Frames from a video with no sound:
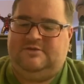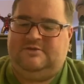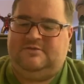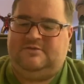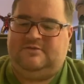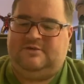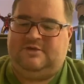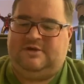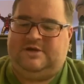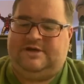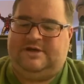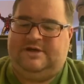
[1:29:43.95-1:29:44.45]

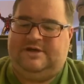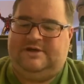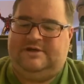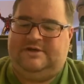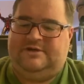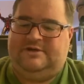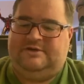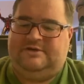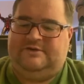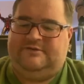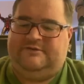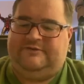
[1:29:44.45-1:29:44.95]
right
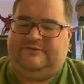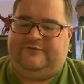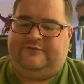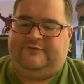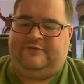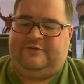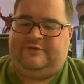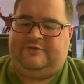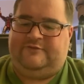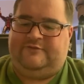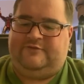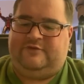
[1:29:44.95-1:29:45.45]
in
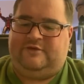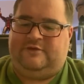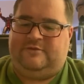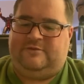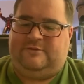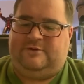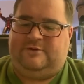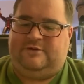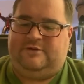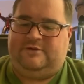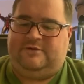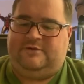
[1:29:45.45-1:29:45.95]
front of
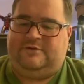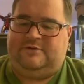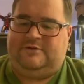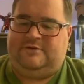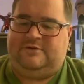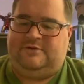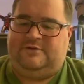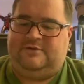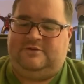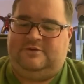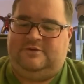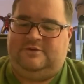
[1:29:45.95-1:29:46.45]
Walmart.
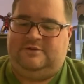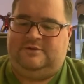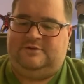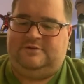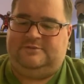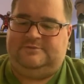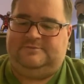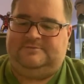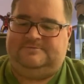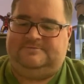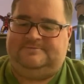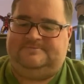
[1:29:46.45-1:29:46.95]

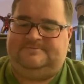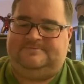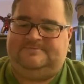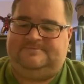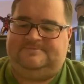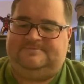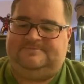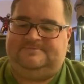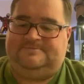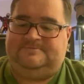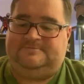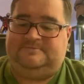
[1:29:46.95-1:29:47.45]

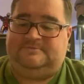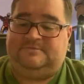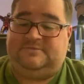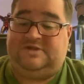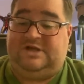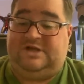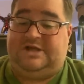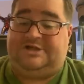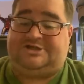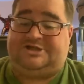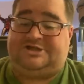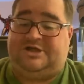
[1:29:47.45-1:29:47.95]

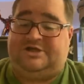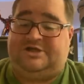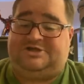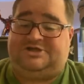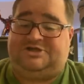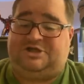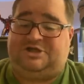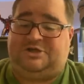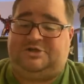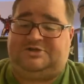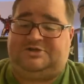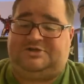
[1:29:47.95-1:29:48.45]
Touch it, it's
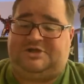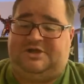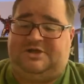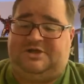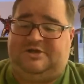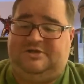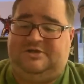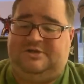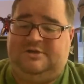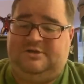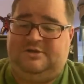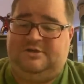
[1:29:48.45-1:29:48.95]
juicy.